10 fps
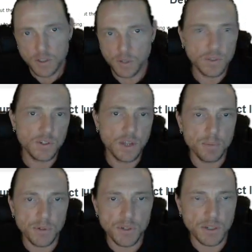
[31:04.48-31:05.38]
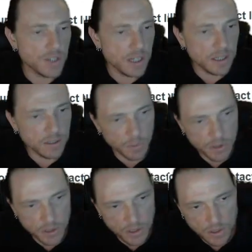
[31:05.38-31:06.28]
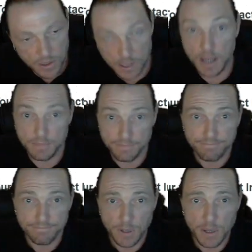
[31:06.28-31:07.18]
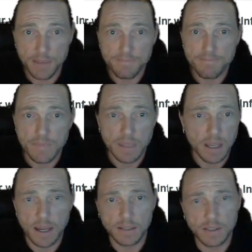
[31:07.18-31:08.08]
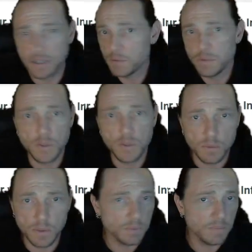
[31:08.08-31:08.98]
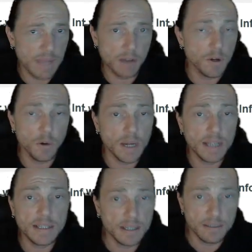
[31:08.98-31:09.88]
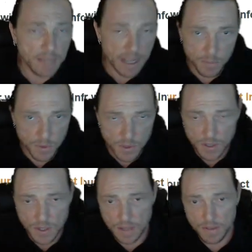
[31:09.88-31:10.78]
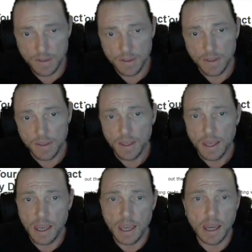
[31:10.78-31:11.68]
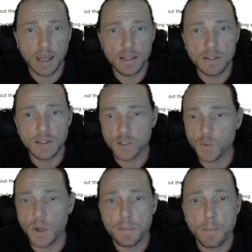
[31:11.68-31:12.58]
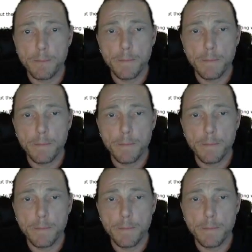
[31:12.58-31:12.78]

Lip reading: this is April 16th, which is today. Okay. I did the review. You now know when I did it, April 16th. And guess what?